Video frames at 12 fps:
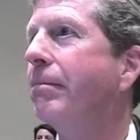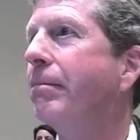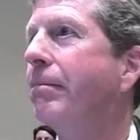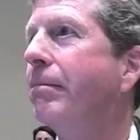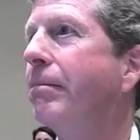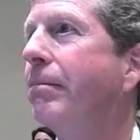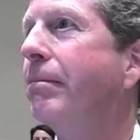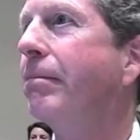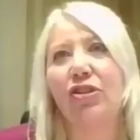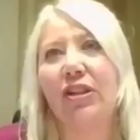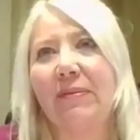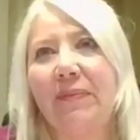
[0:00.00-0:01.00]
quick
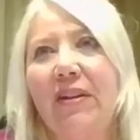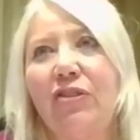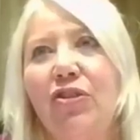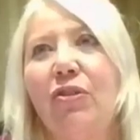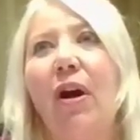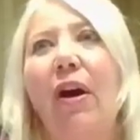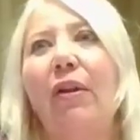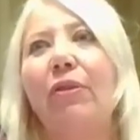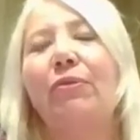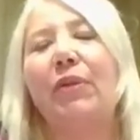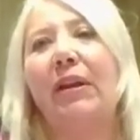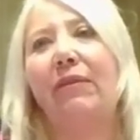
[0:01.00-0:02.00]
question to
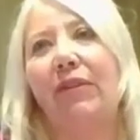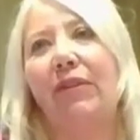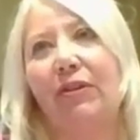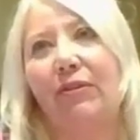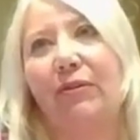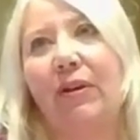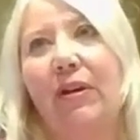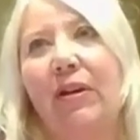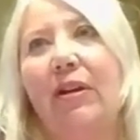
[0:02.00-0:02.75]
all three of you.